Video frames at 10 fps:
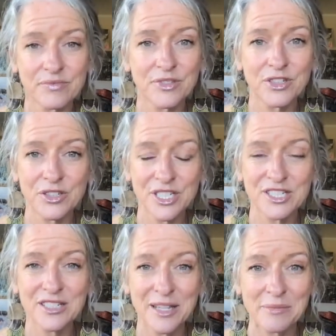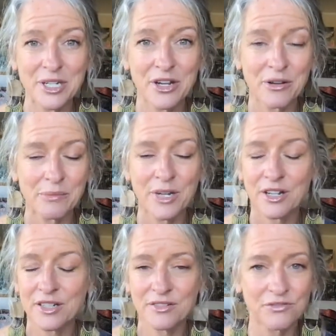you need to let me know. I'm not
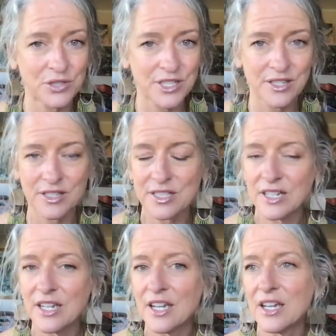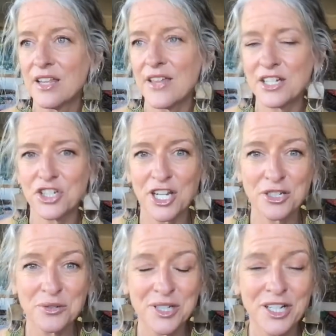going to force this. That
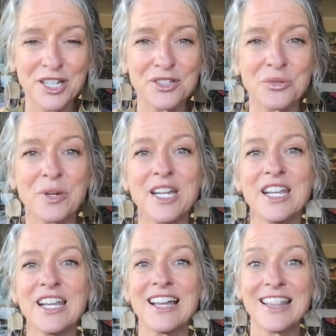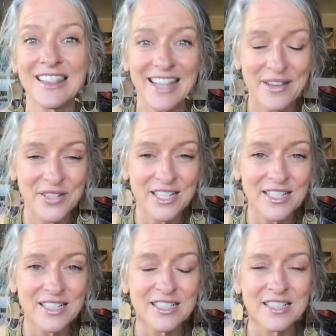January
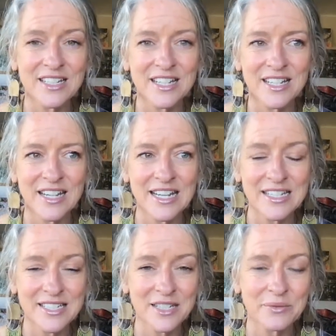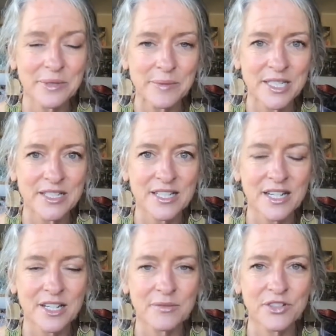2011, I had 18 women
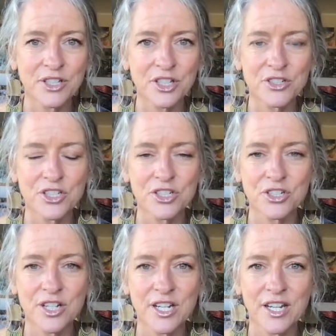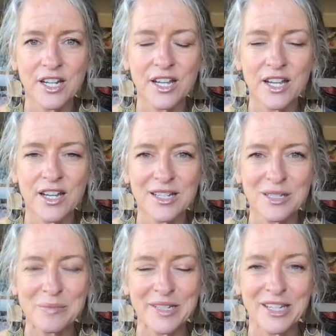sign up for the coaching training, and it's
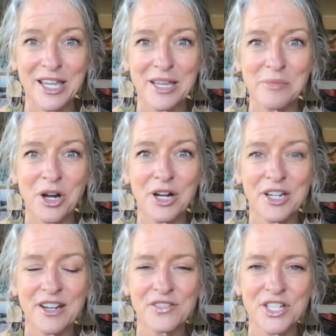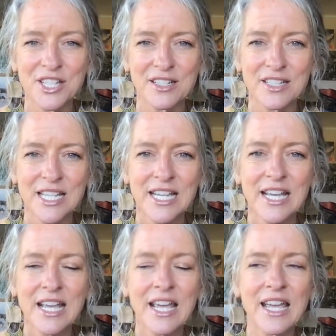been game on ever since.
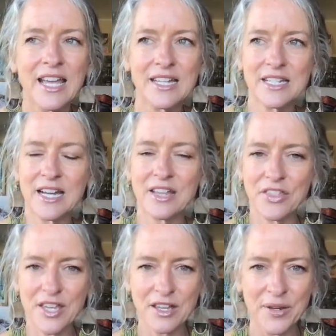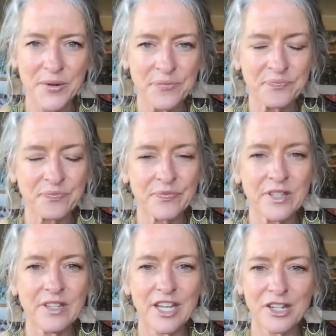And I think,
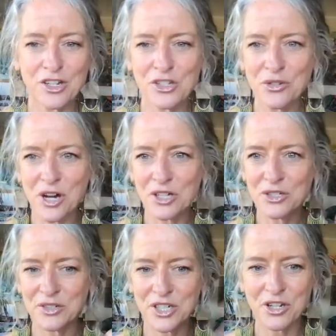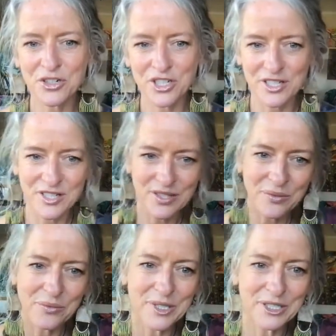and you all who are coaches
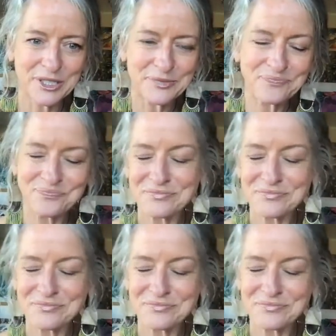will,